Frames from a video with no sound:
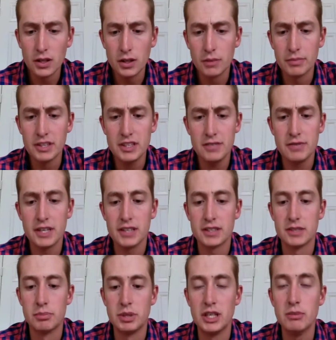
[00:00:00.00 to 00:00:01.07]
This affects
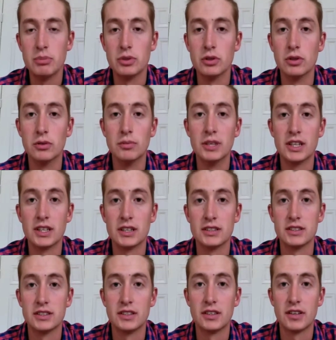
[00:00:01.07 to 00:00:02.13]
the people because
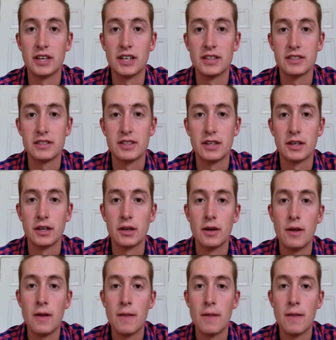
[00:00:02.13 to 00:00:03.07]
it threatens their